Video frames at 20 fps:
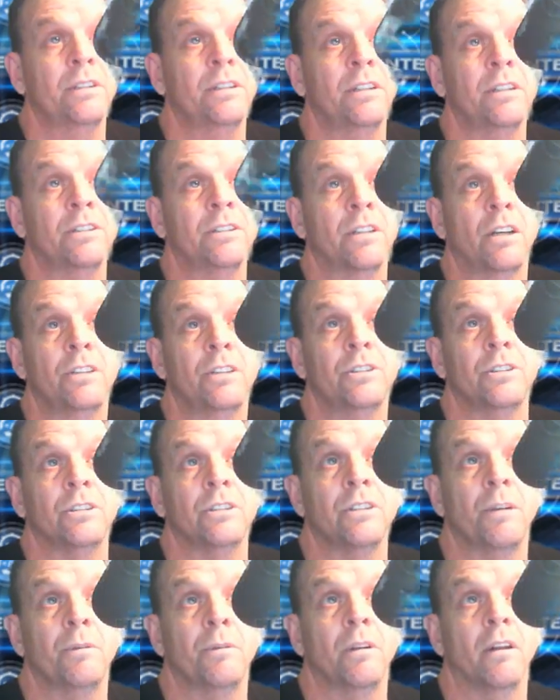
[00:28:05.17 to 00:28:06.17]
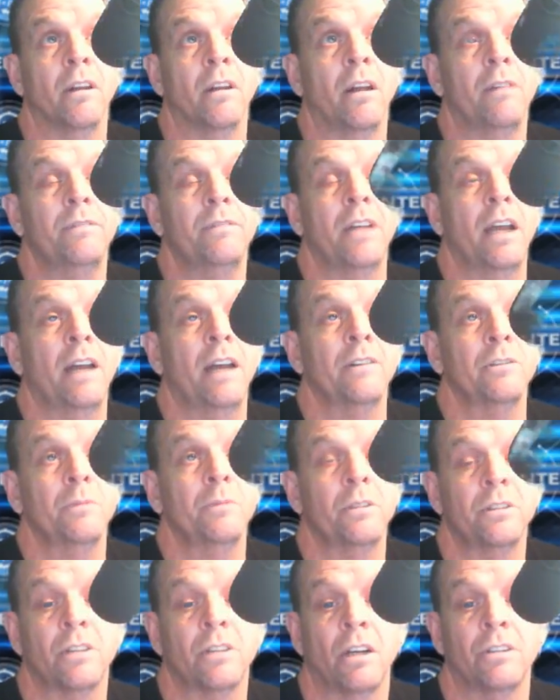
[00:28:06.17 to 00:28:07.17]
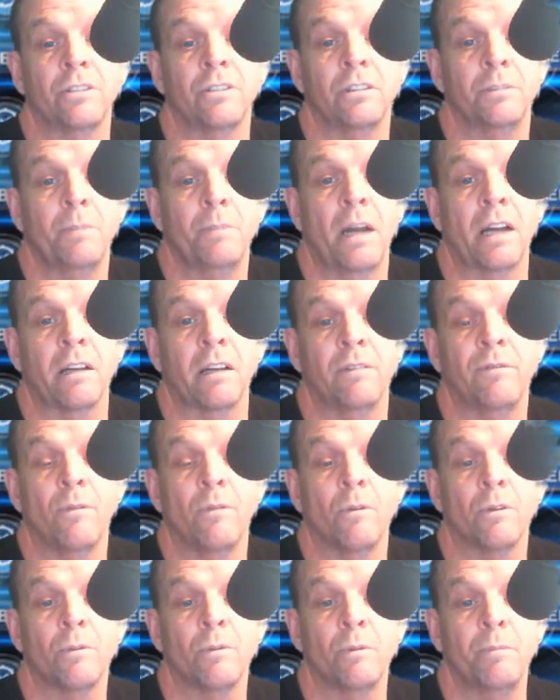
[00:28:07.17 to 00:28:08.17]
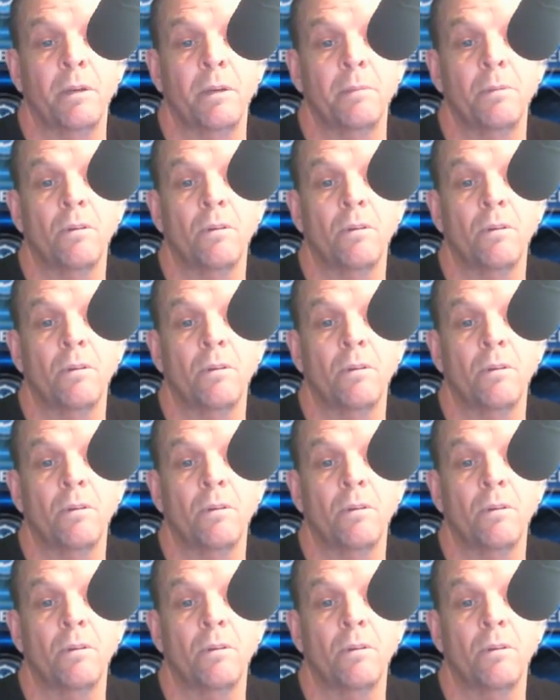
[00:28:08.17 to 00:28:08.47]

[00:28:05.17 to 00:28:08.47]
discussions. I would love to have some discussions back and forth with people.